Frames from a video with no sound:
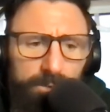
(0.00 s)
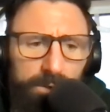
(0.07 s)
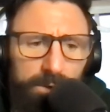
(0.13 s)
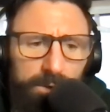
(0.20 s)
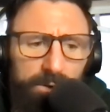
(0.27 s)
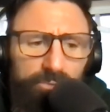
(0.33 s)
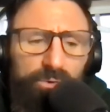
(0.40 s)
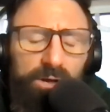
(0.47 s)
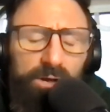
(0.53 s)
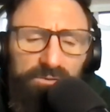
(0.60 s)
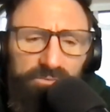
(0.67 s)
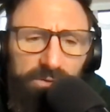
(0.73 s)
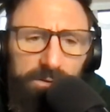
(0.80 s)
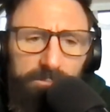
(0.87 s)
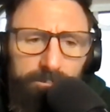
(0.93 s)

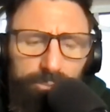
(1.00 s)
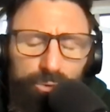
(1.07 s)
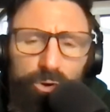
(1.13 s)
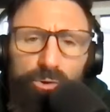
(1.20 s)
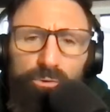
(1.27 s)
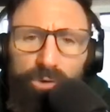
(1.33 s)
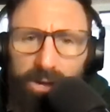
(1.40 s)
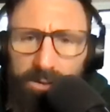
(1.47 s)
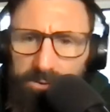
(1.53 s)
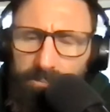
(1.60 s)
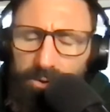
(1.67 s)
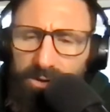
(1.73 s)
CrossFit programming